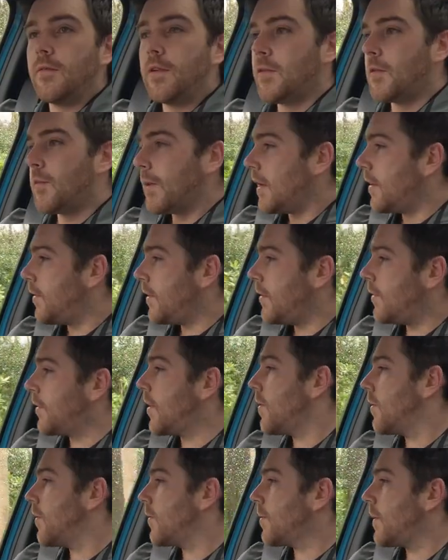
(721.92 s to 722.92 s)
Visibility is
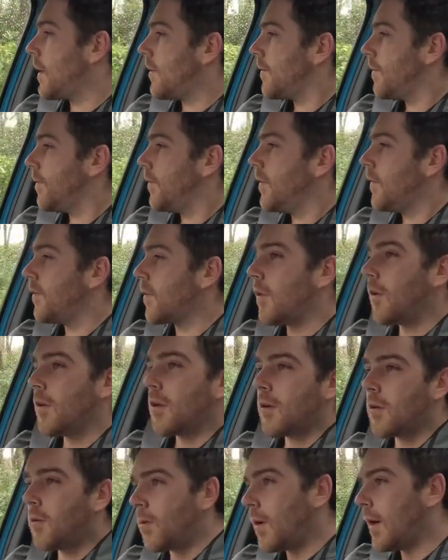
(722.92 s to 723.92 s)
good as well. You've got
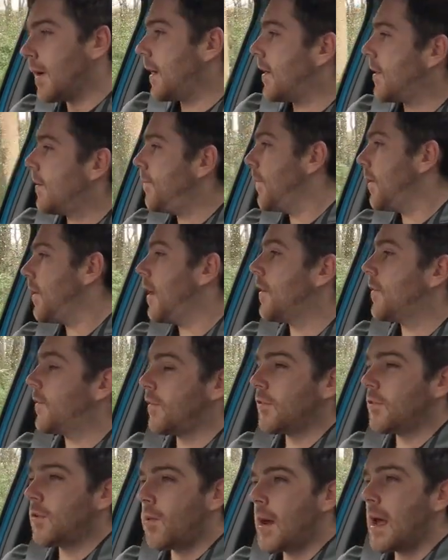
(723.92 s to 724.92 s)
quite a
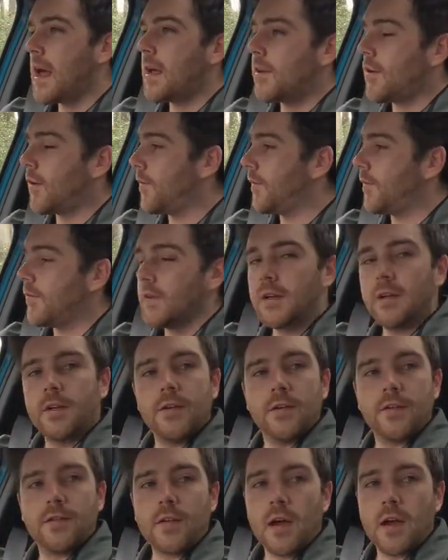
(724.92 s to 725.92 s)
squared off
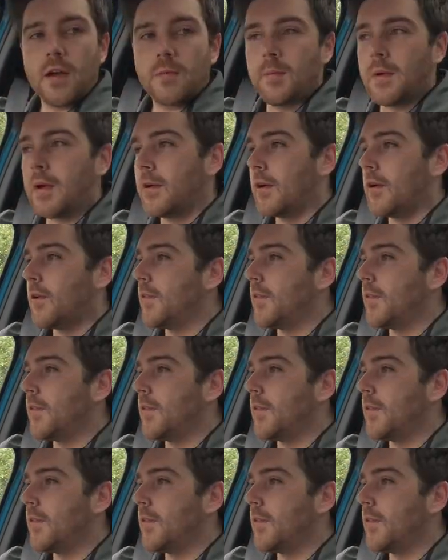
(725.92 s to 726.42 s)
side mirror